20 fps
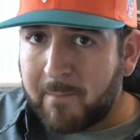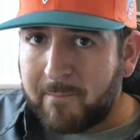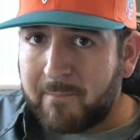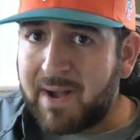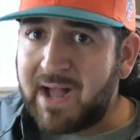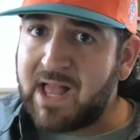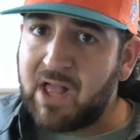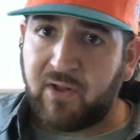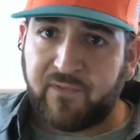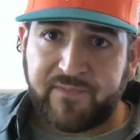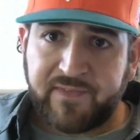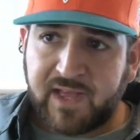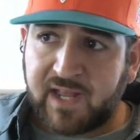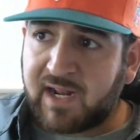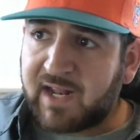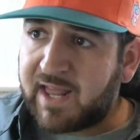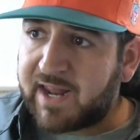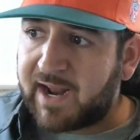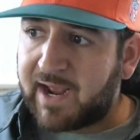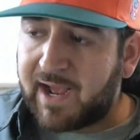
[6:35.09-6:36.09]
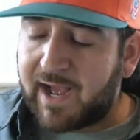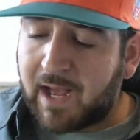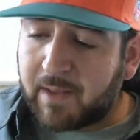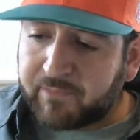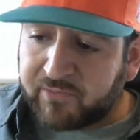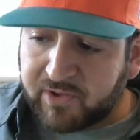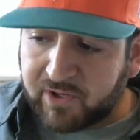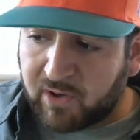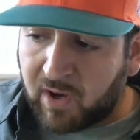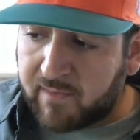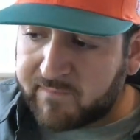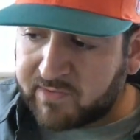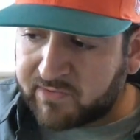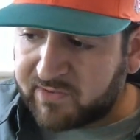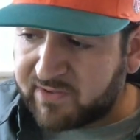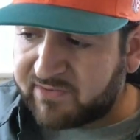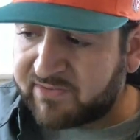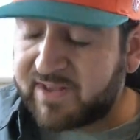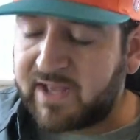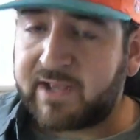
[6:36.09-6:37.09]
Mild, not a lot of hops, you know,
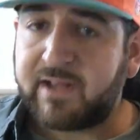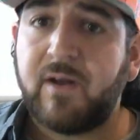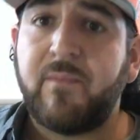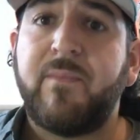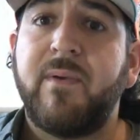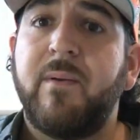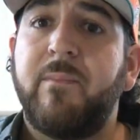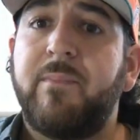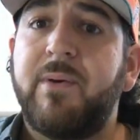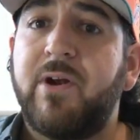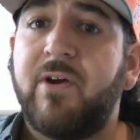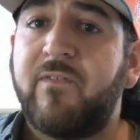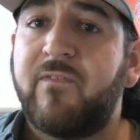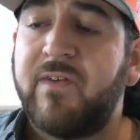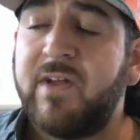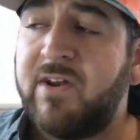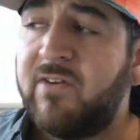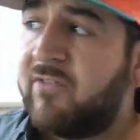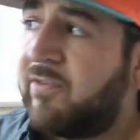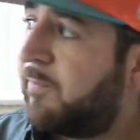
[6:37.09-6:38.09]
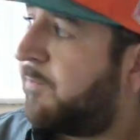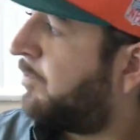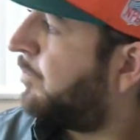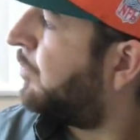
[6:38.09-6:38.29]
obviously it's not going to be a bitter finish.